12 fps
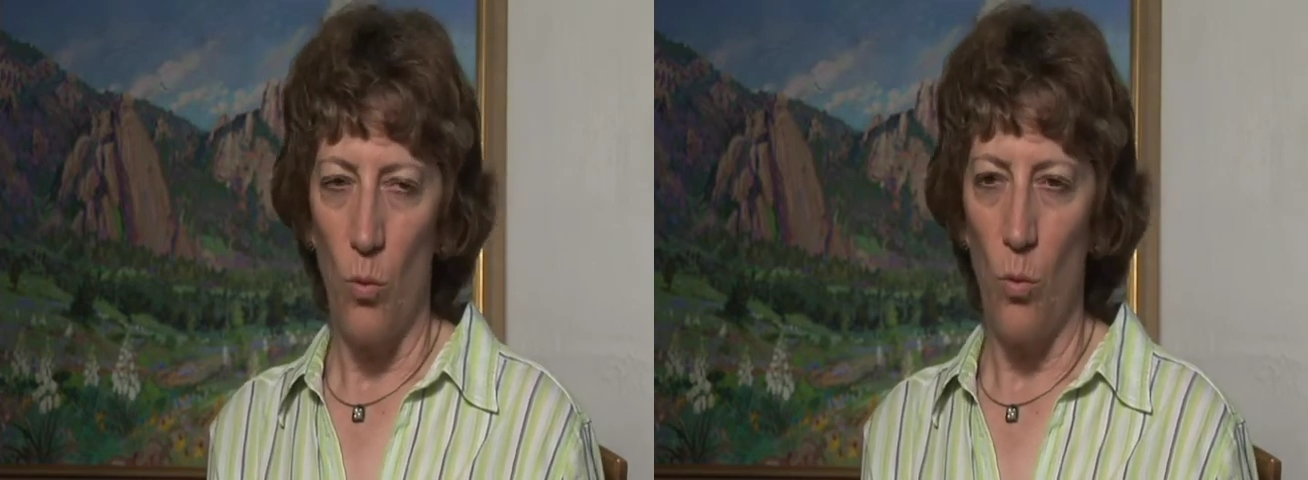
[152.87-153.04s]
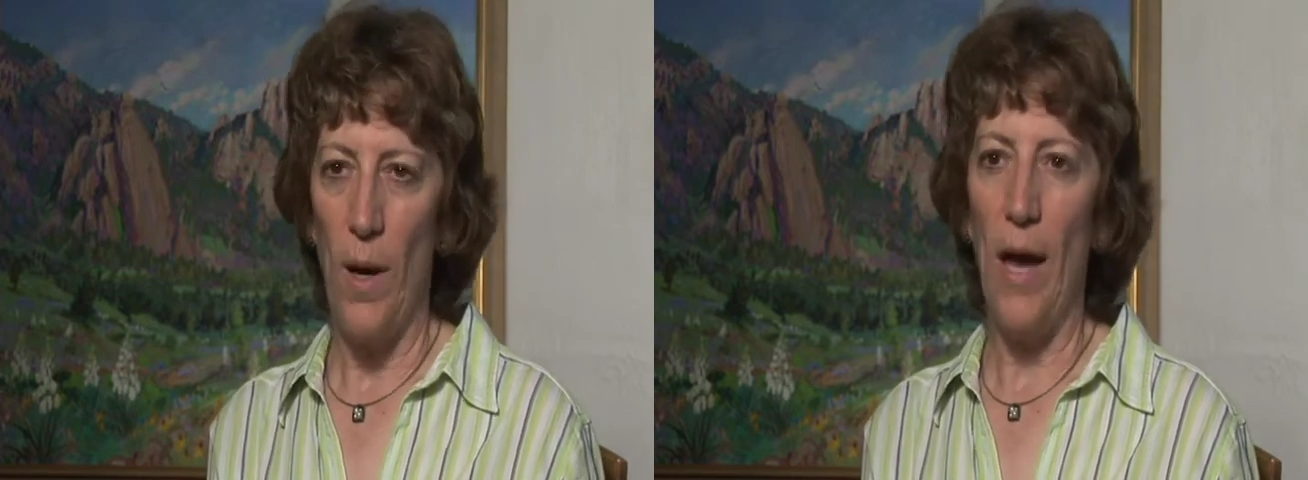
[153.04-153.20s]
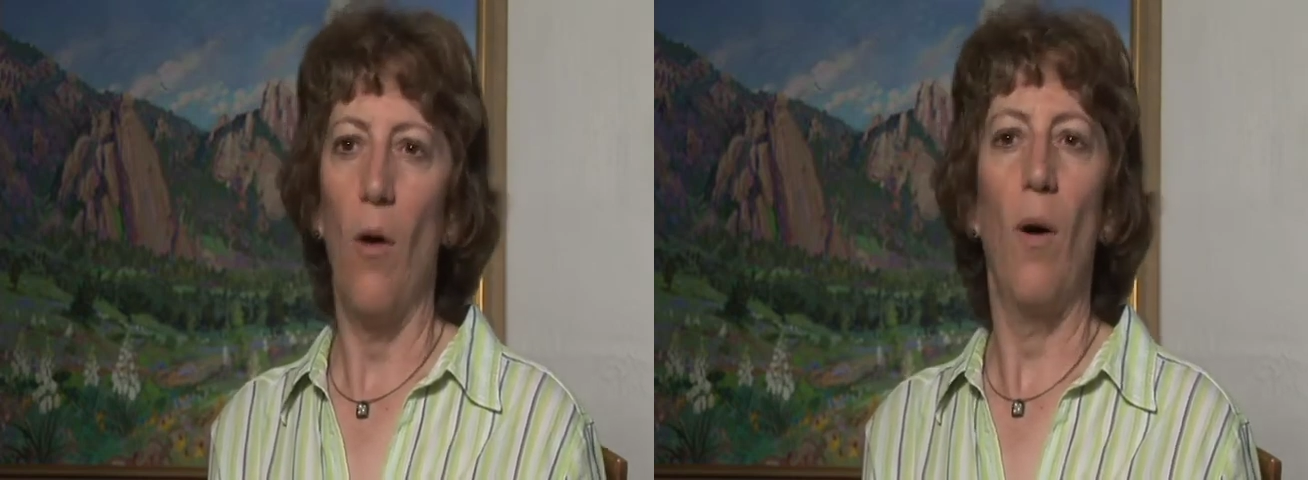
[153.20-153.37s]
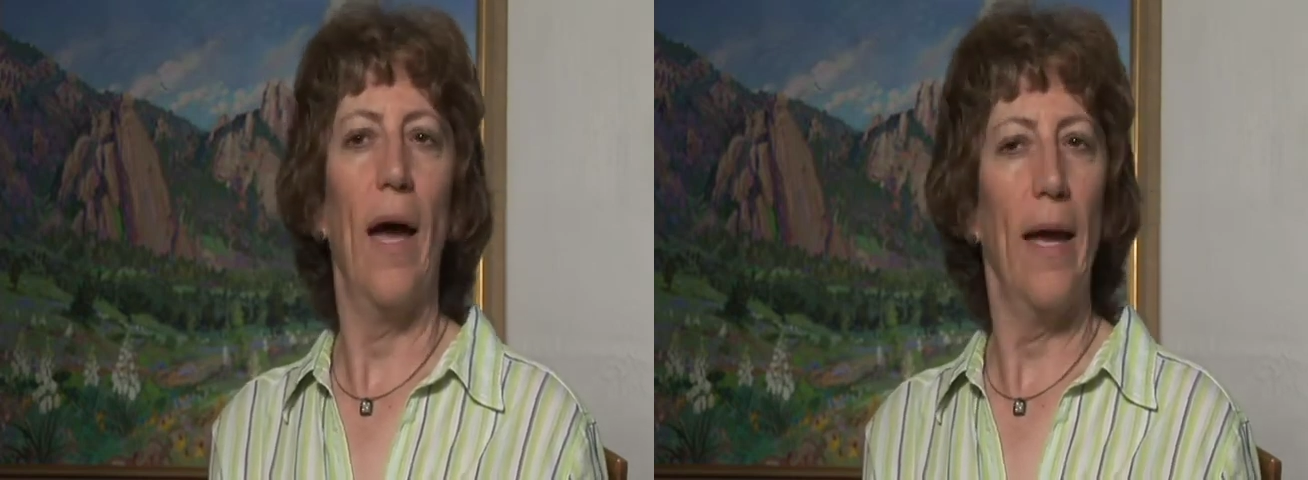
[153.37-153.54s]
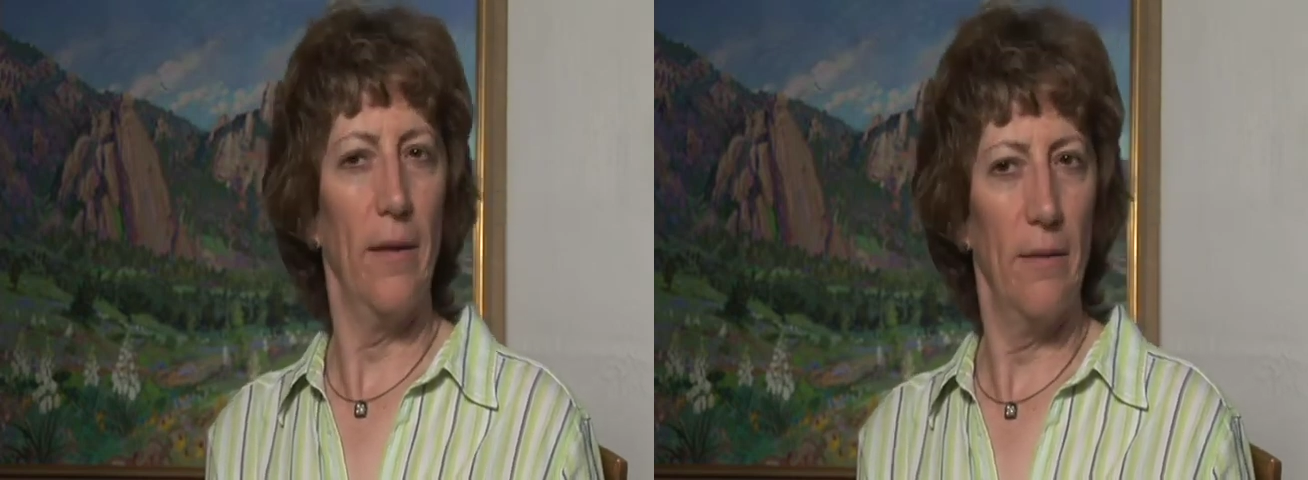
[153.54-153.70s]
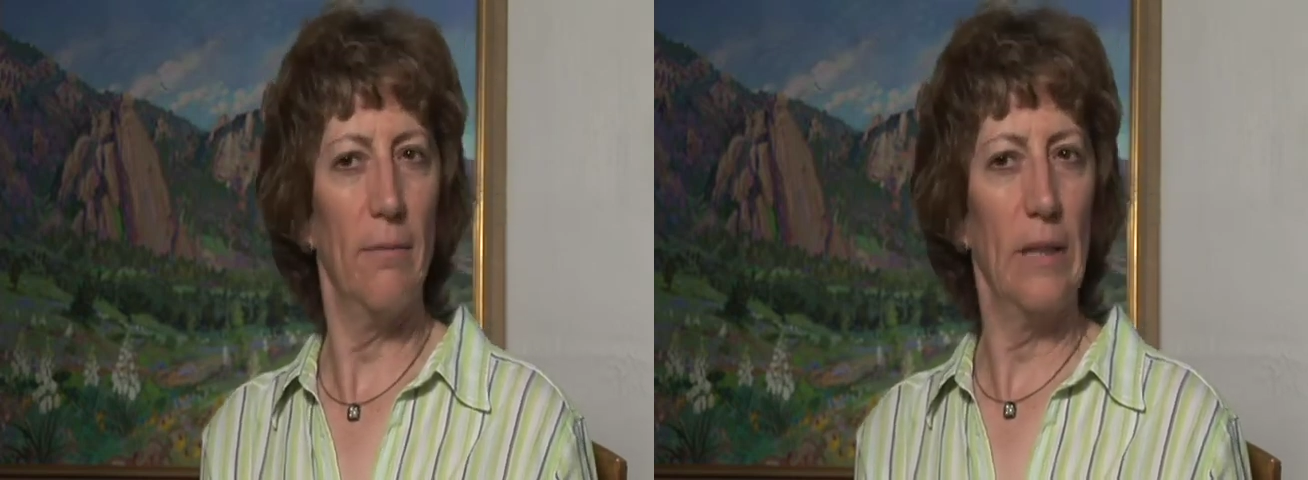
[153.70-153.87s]
wow,
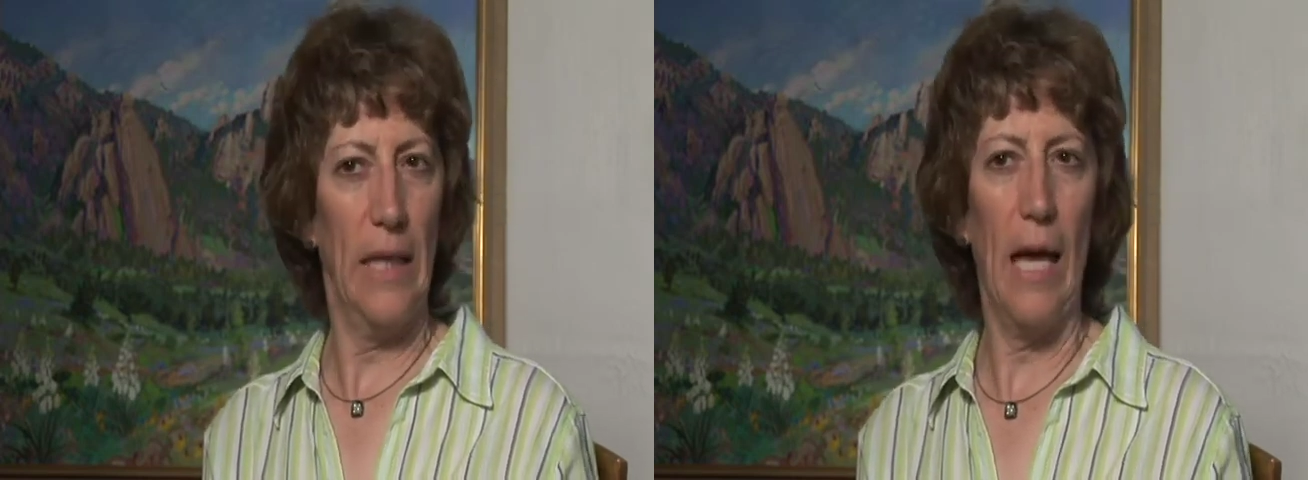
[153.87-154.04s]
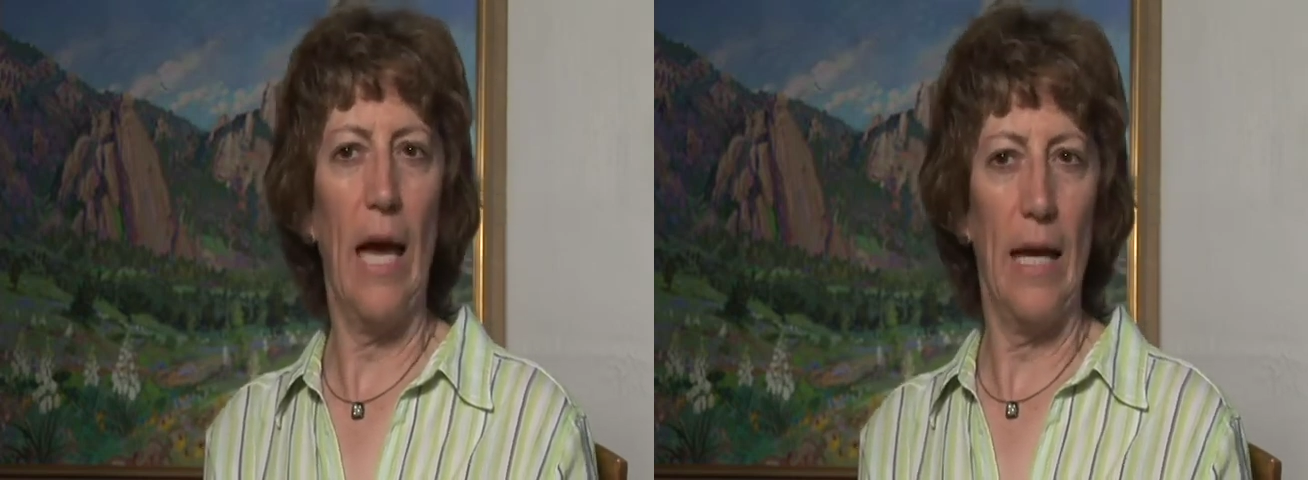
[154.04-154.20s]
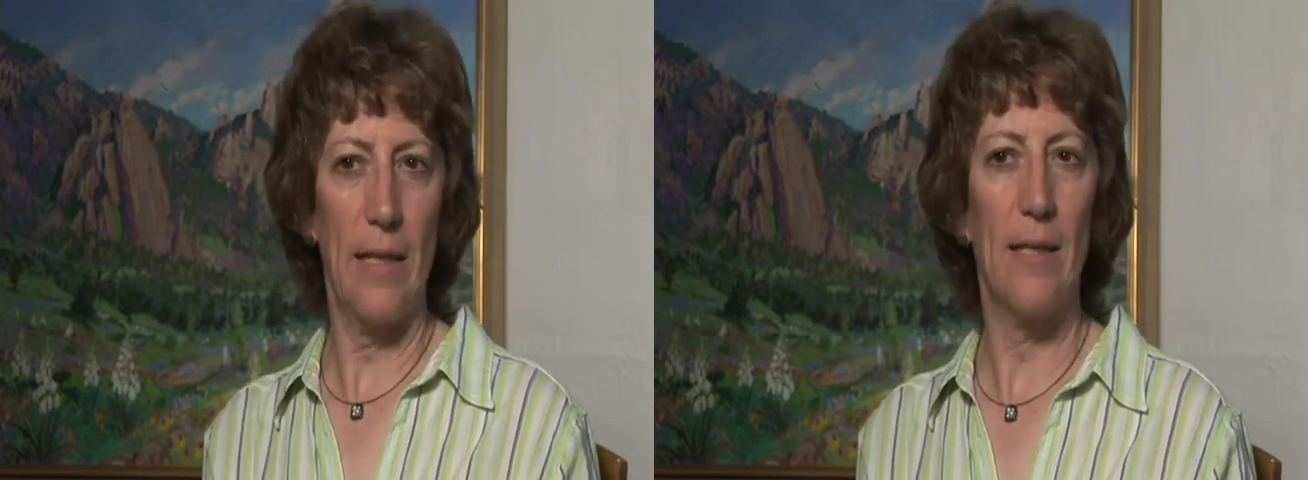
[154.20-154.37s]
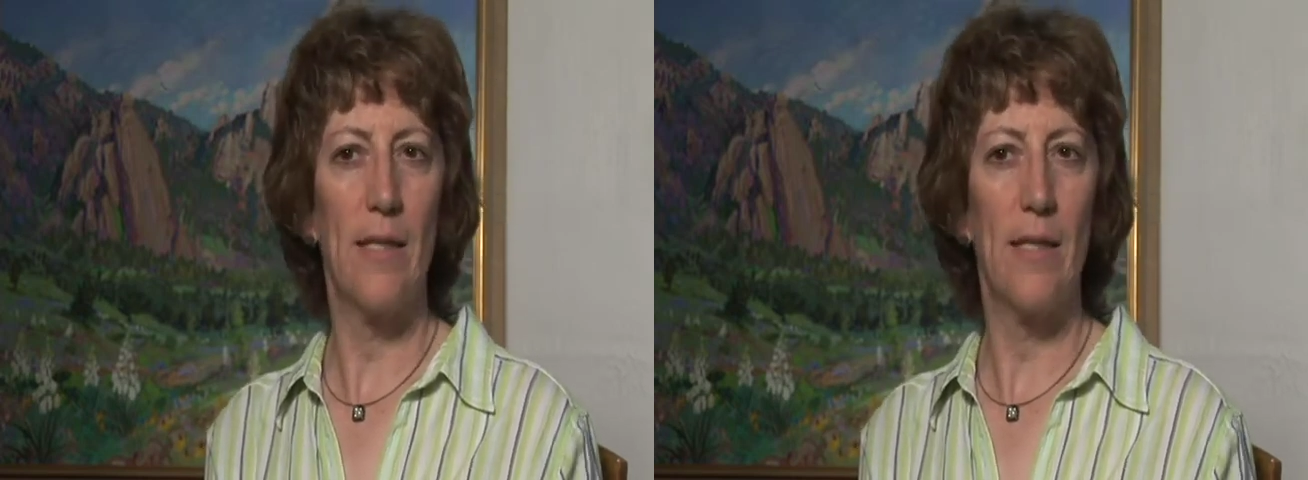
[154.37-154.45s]
I can